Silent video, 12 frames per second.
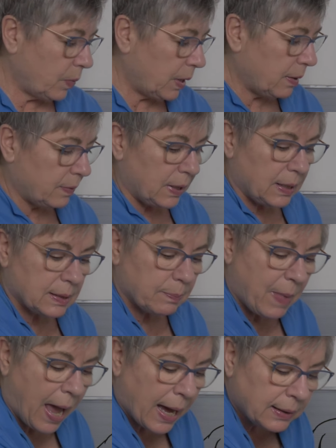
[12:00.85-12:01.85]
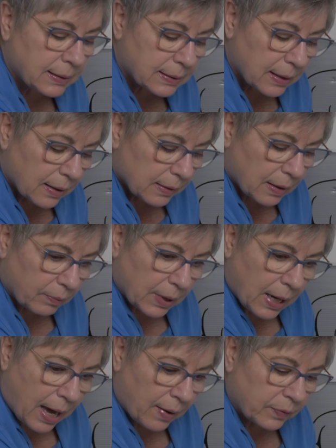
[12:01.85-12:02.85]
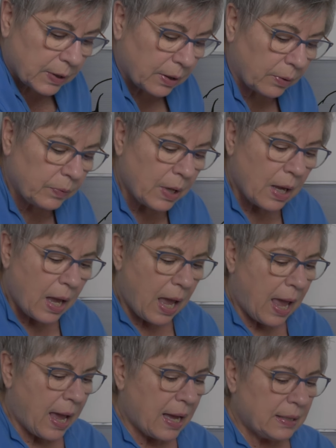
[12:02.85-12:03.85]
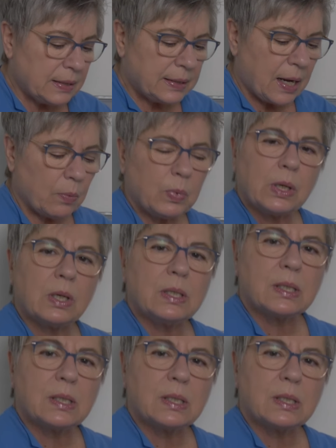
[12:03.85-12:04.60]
one of these mats that we have here, and we couldn't